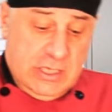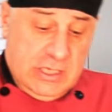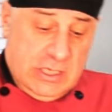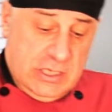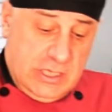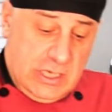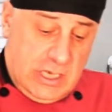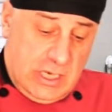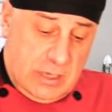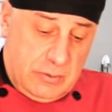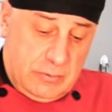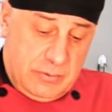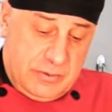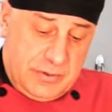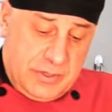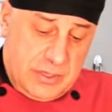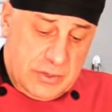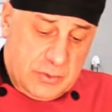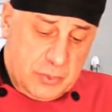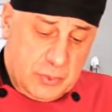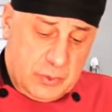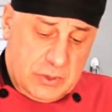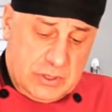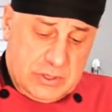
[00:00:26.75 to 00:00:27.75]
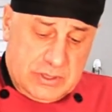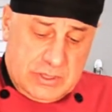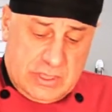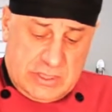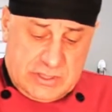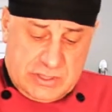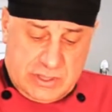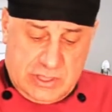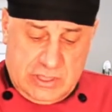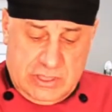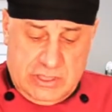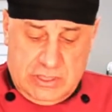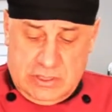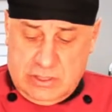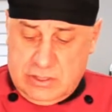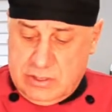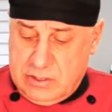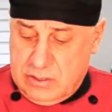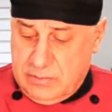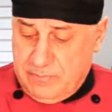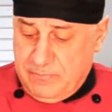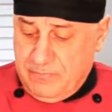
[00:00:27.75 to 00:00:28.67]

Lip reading: Now this one does need